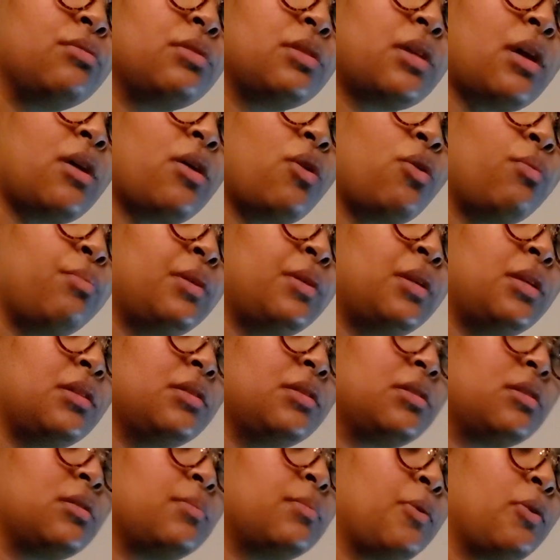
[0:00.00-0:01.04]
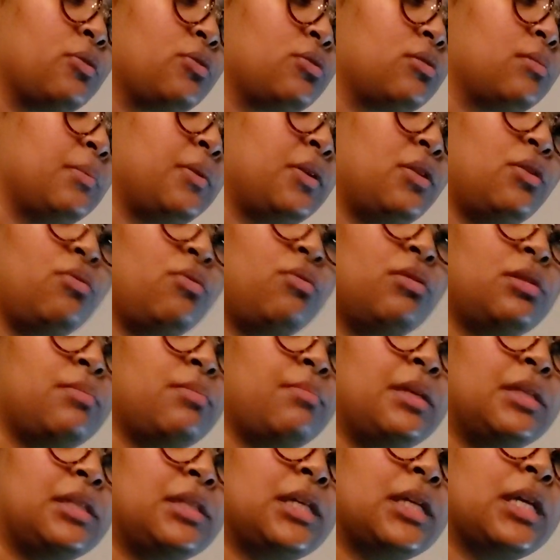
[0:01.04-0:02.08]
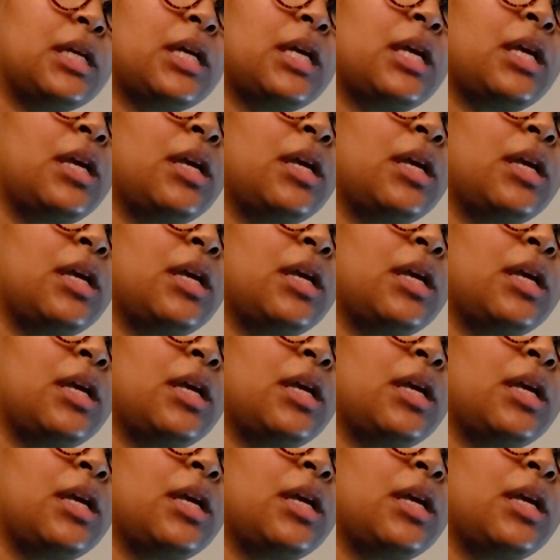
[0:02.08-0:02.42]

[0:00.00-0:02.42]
as I open it, this is supposed to be new. It's missing a